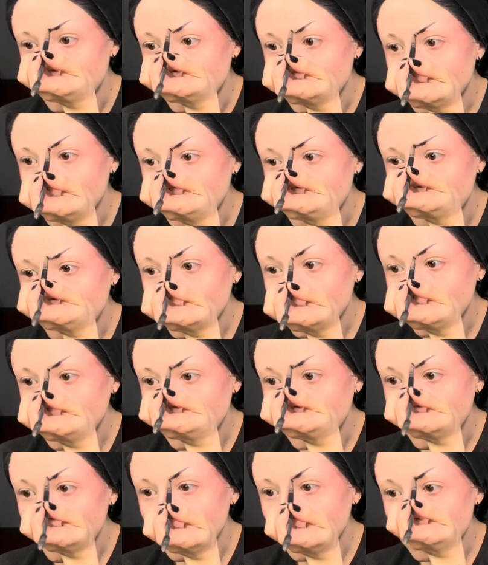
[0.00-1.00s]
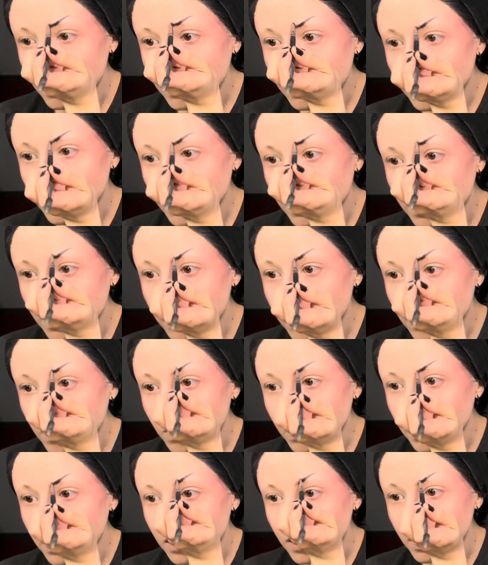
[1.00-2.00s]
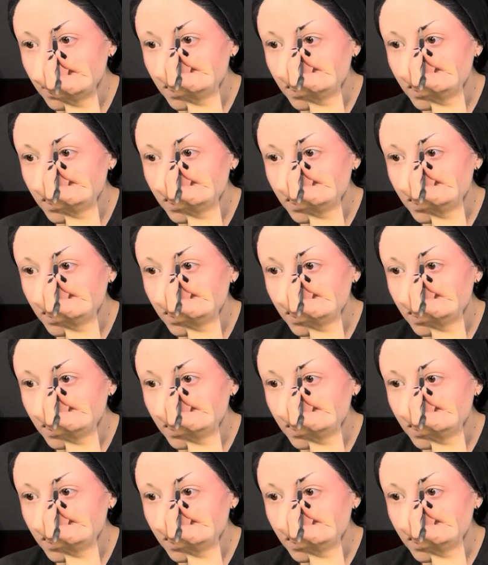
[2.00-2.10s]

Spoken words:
Do our little hairs on this one.